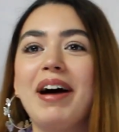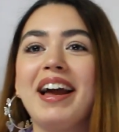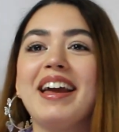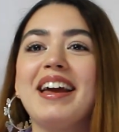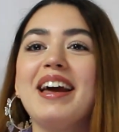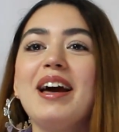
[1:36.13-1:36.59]

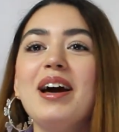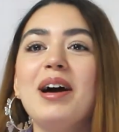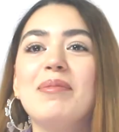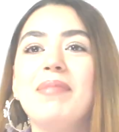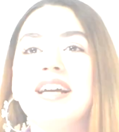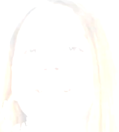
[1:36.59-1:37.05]
my
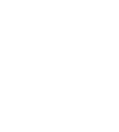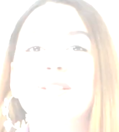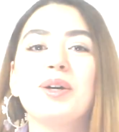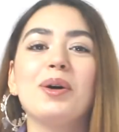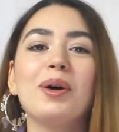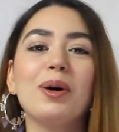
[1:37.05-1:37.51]
my
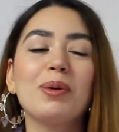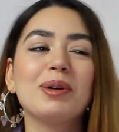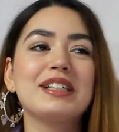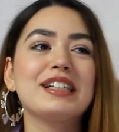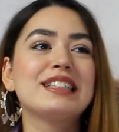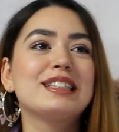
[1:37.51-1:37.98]
soul
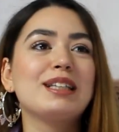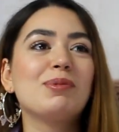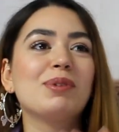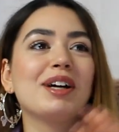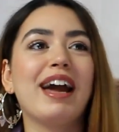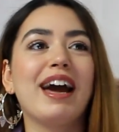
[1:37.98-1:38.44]
was
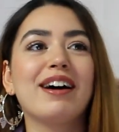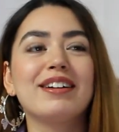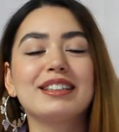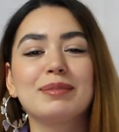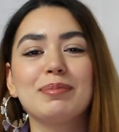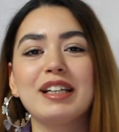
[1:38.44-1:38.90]
somewhere
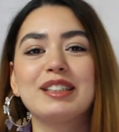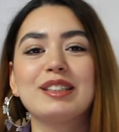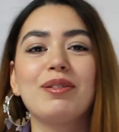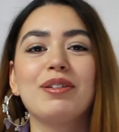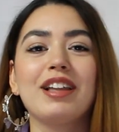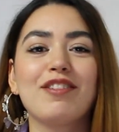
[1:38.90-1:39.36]
else. My
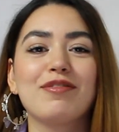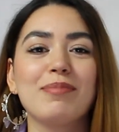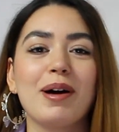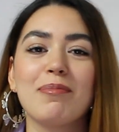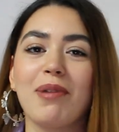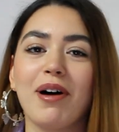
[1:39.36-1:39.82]
soul left
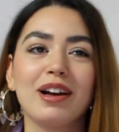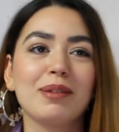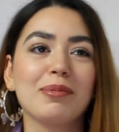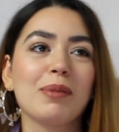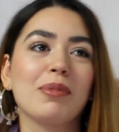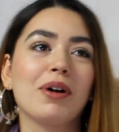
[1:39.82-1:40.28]
my
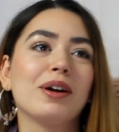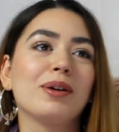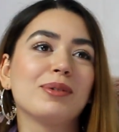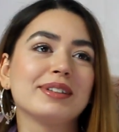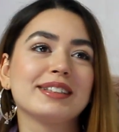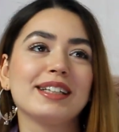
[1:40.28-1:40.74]
body. My
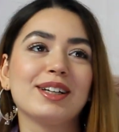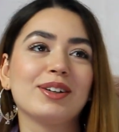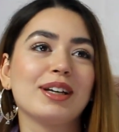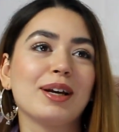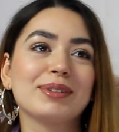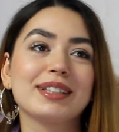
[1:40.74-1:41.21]
body was
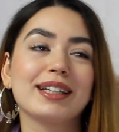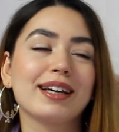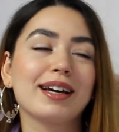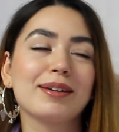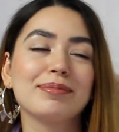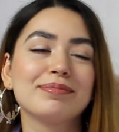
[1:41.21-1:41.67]
here and I was
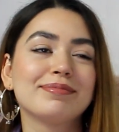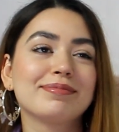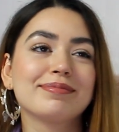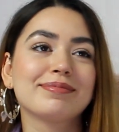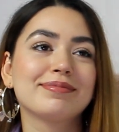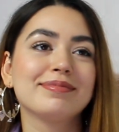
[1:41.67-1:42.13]
like
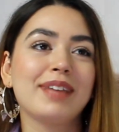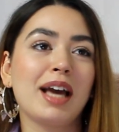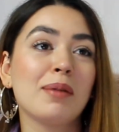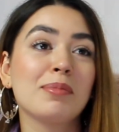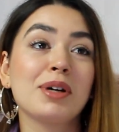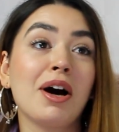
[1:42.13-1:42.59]

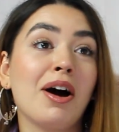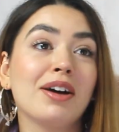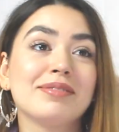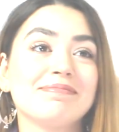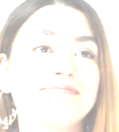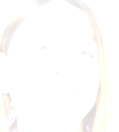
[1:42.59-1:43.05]
I'm gone.